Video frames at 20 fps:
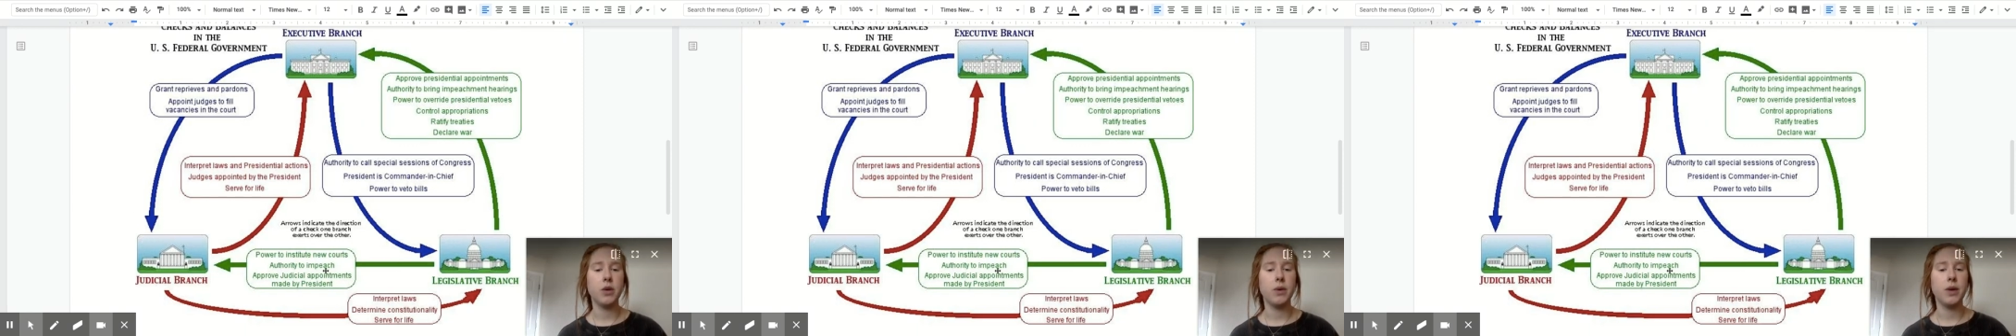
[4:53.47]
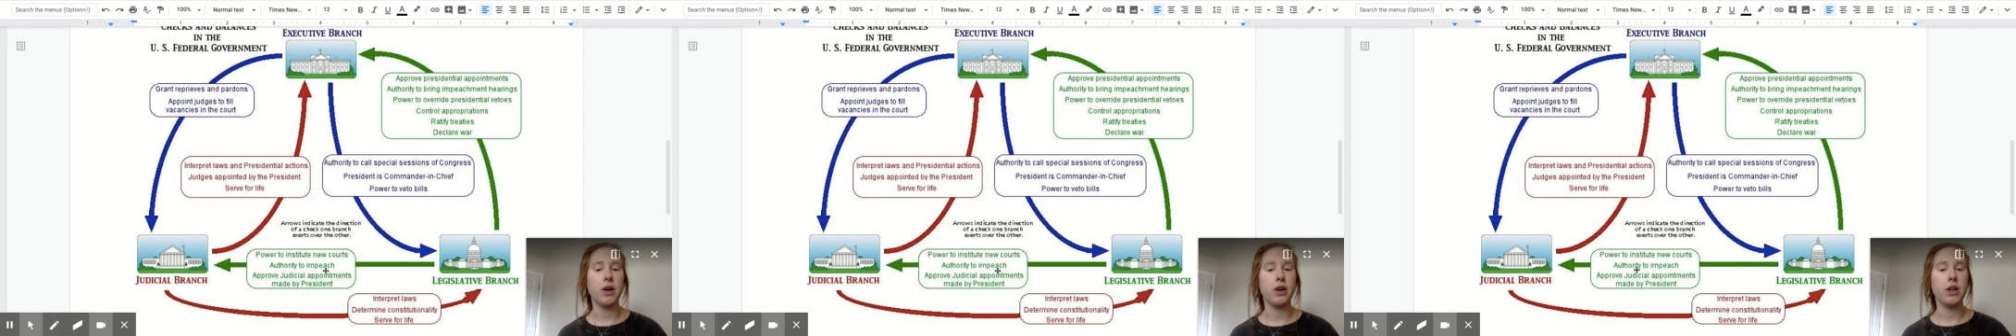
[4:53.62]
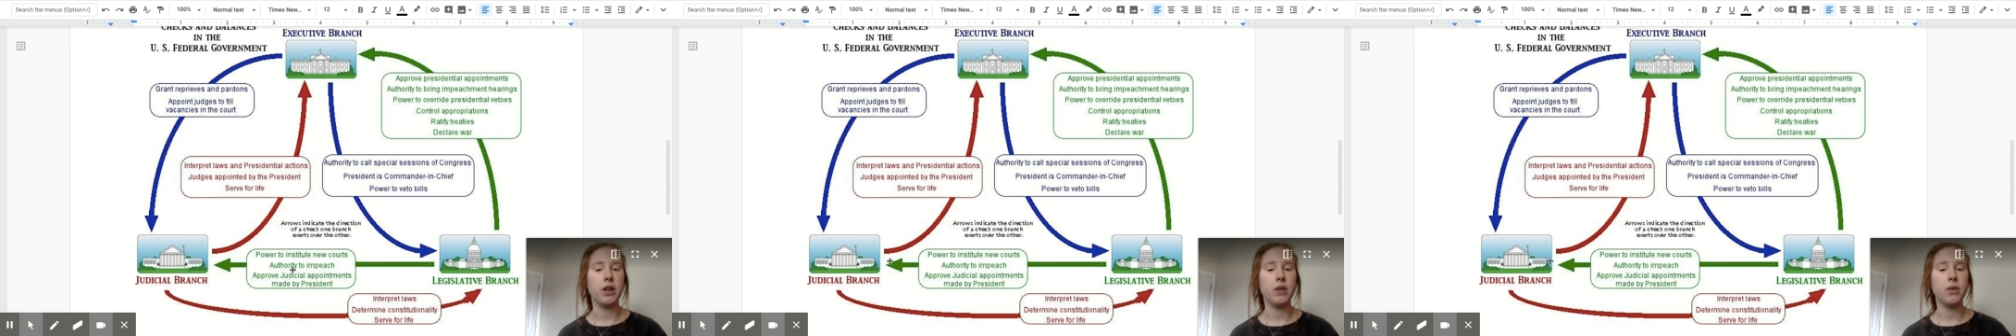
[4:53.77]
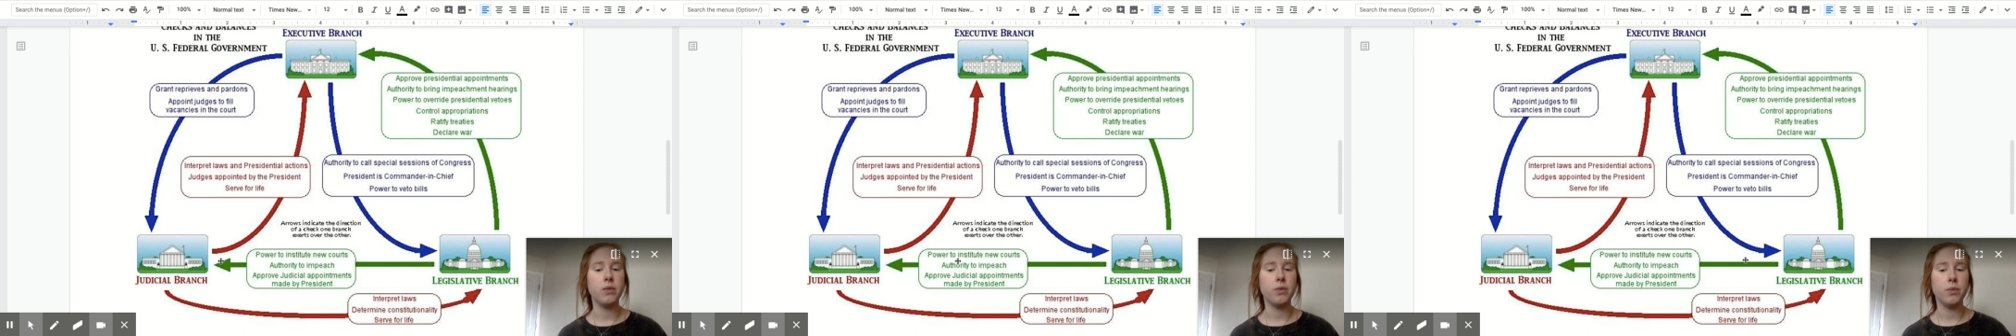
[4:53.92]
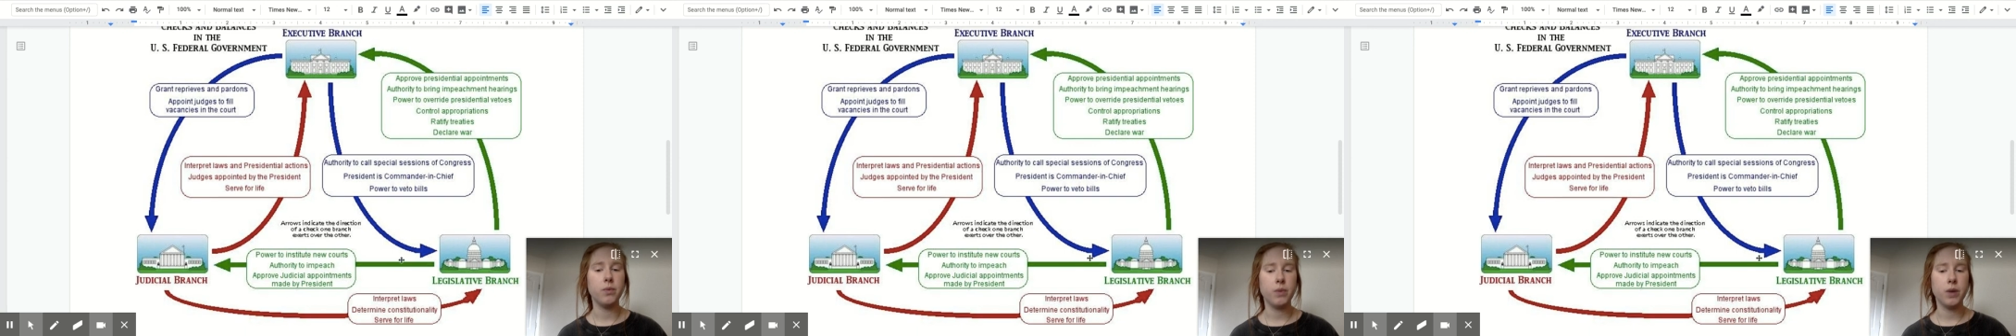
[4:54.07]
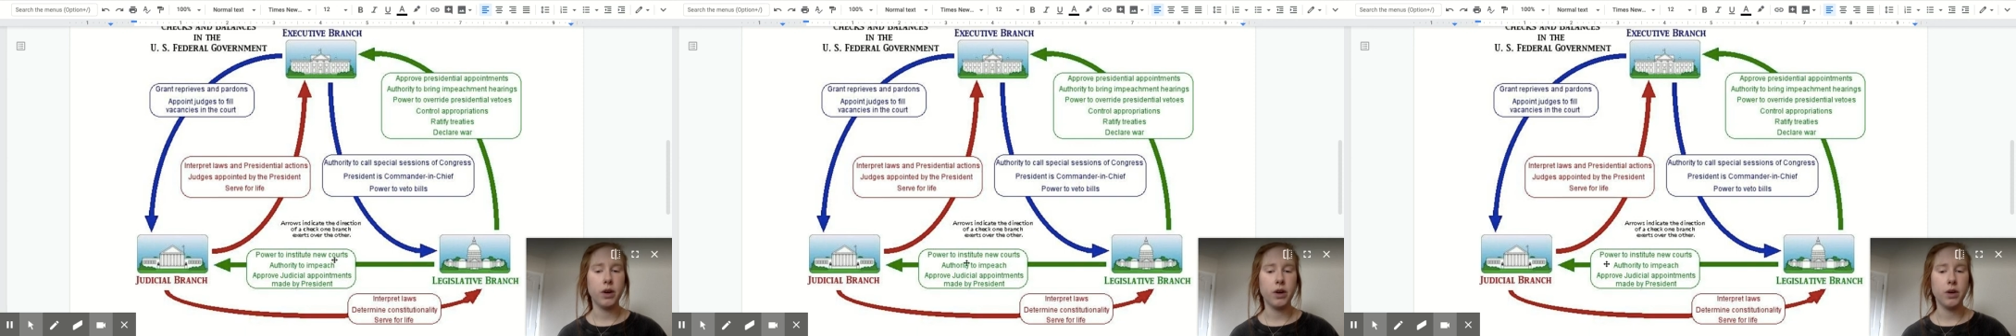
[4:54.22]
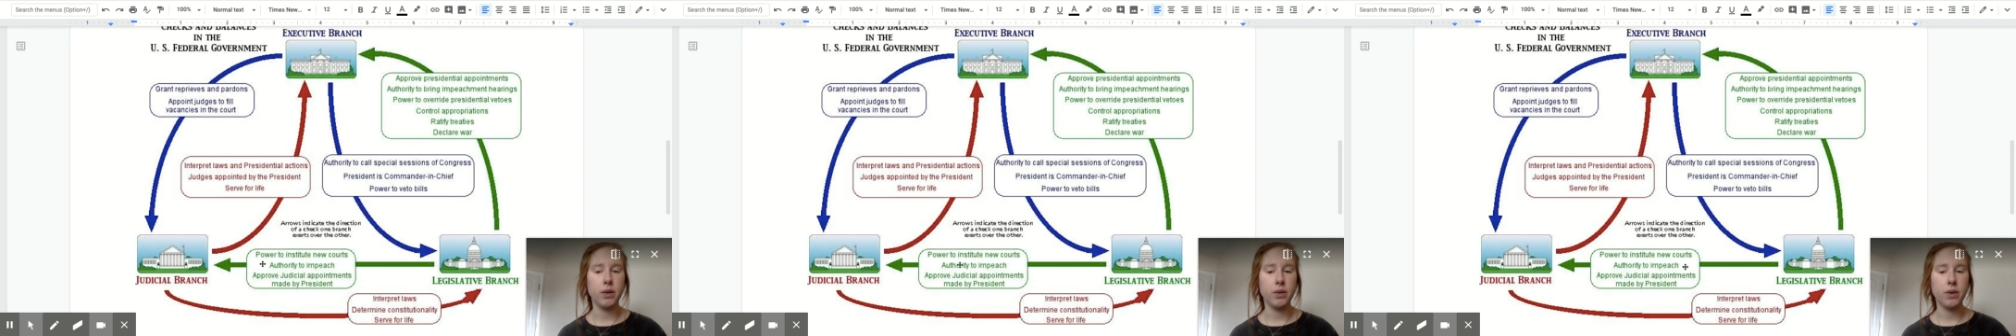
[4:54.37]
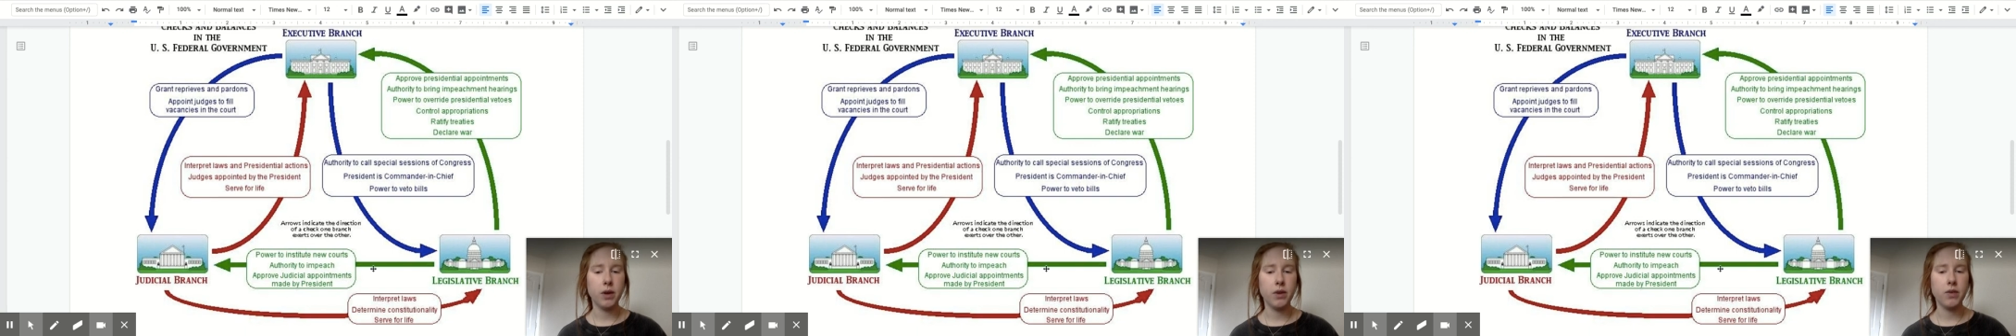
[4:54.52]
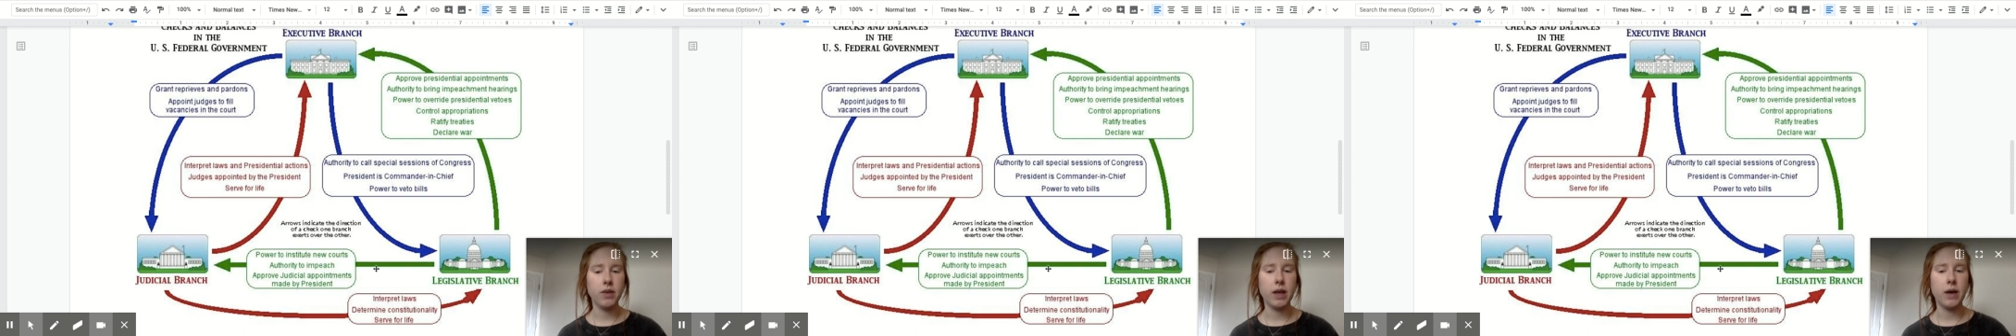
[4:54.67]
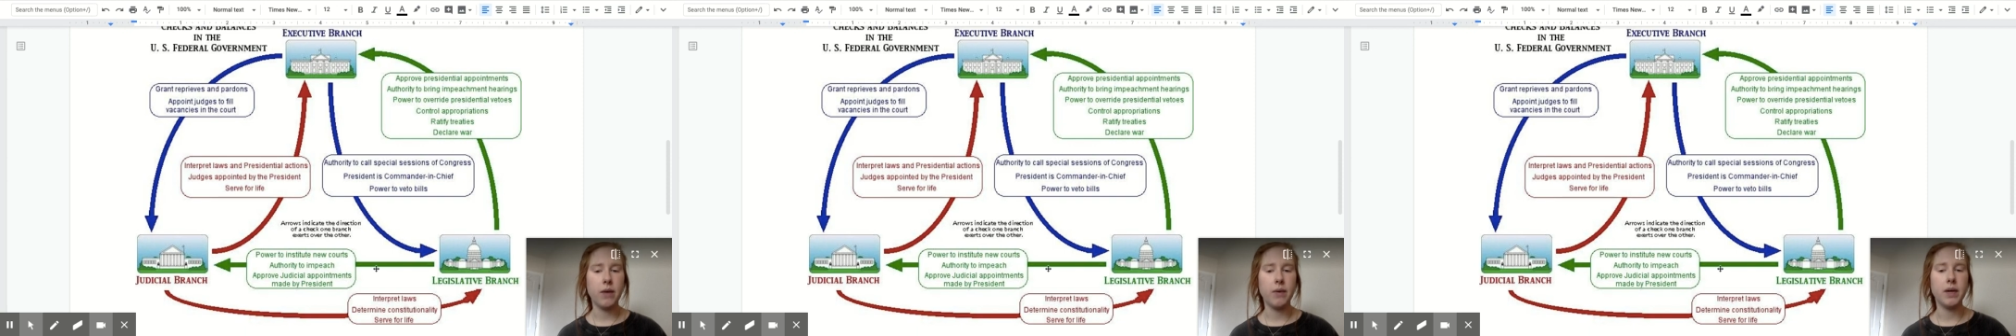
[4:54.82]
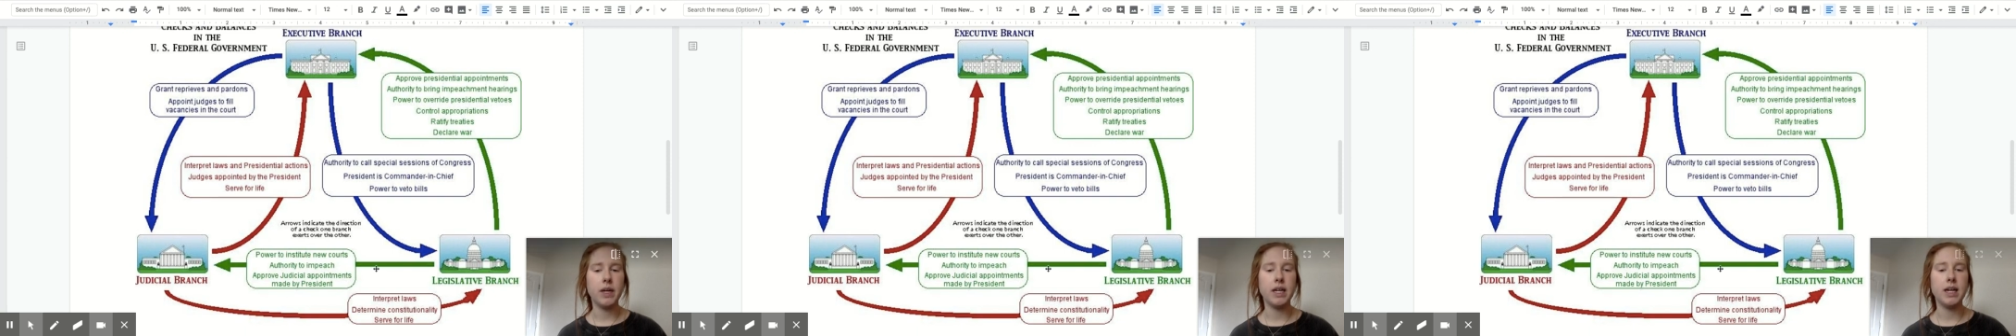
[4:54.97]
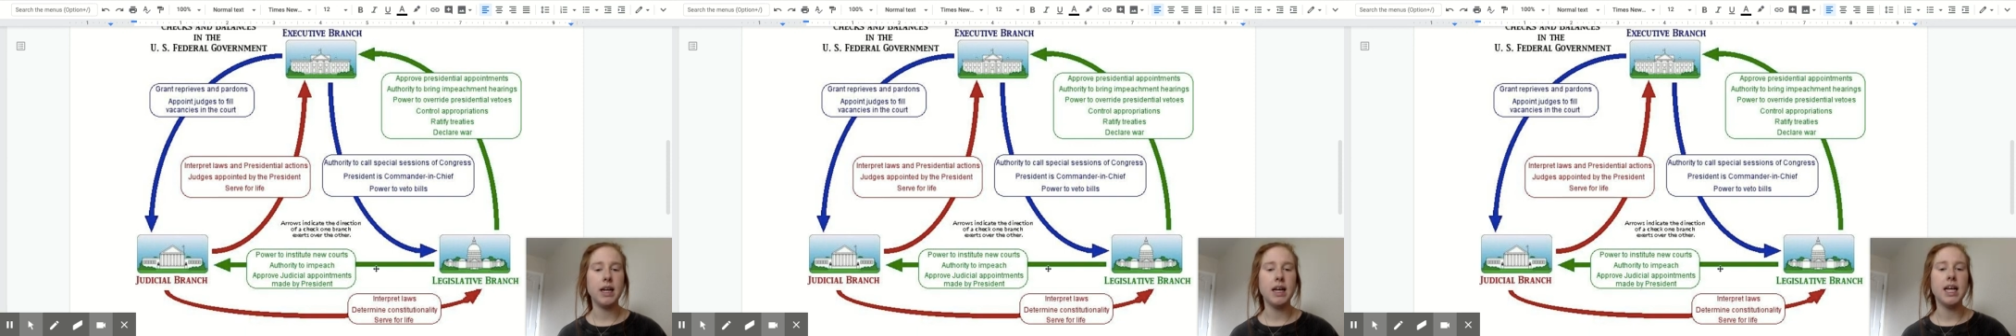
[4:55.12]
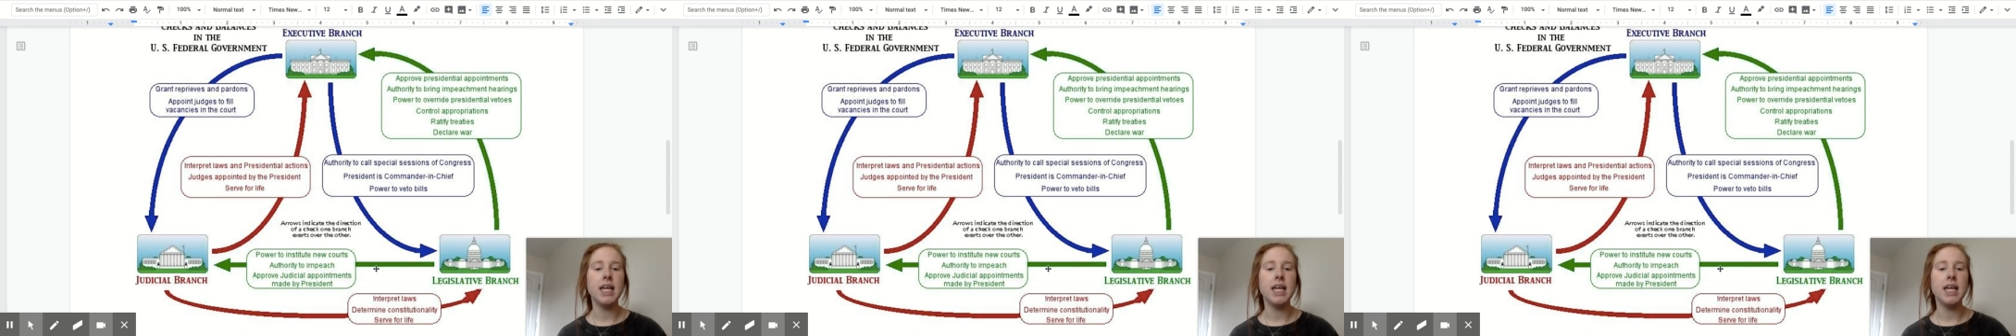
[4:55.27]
we already went over that one,